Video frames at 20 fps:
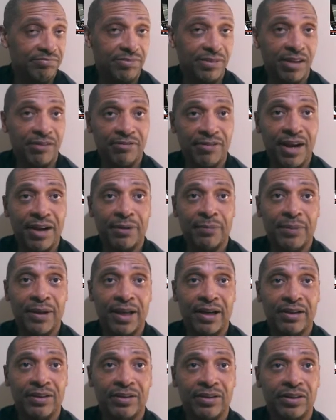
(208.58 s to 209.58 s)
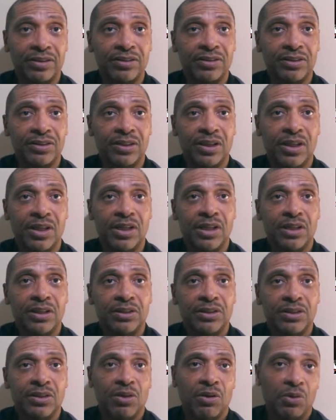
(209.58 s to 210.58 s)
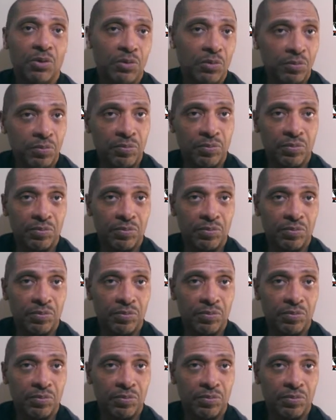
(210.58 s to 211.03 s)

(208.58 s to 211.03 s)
a fighter pilot looks. So